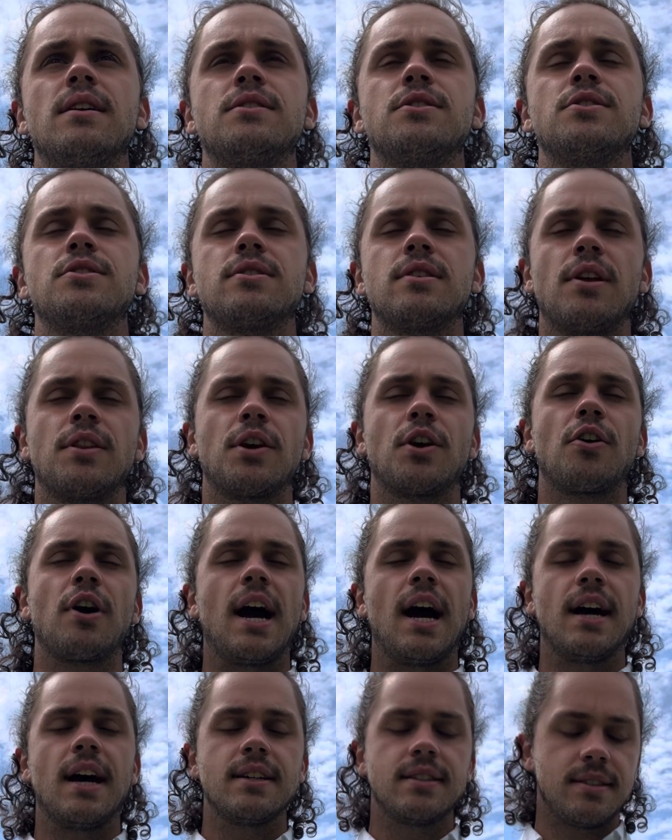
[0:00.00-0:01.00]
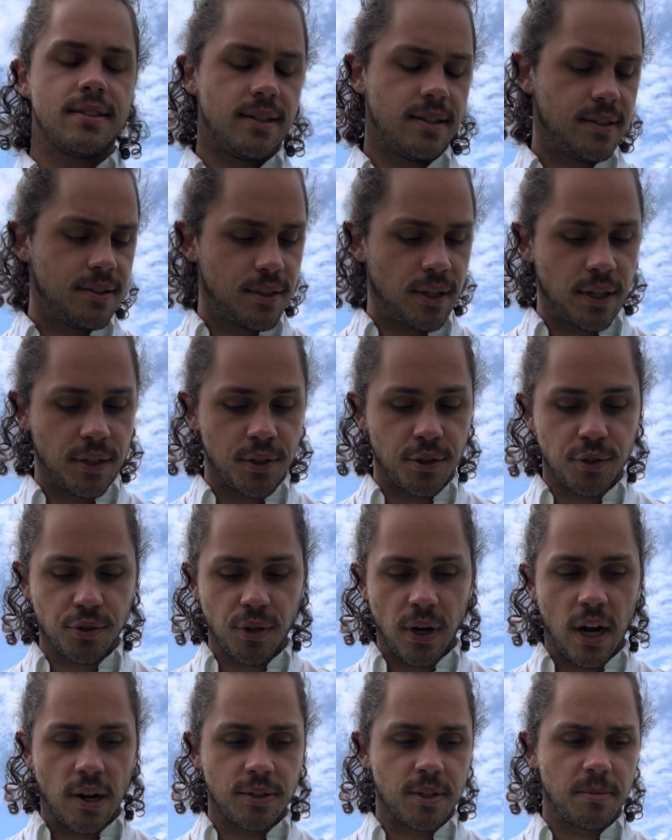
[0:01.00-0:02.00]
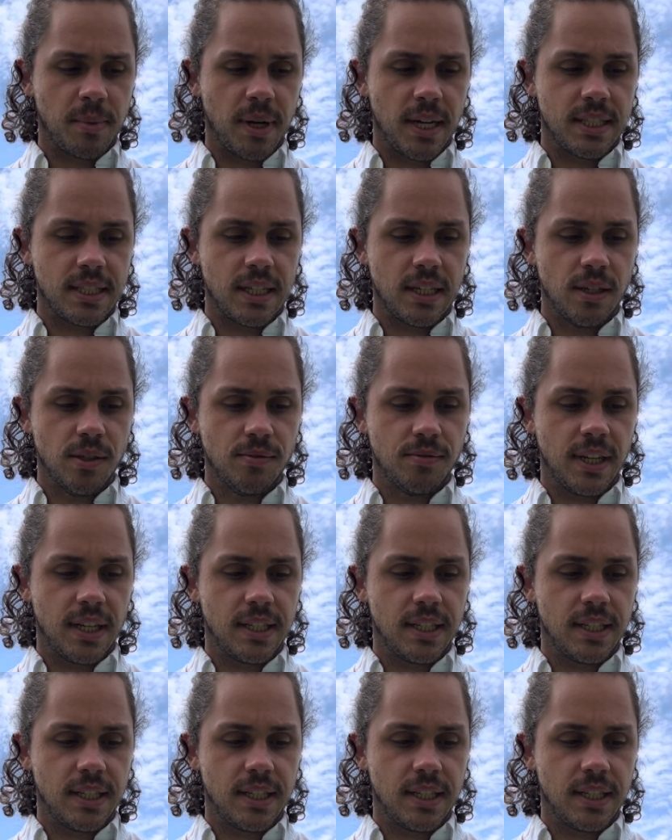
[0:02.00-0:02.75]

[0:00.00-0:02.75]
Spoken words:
just on the grass, and just grounded myself.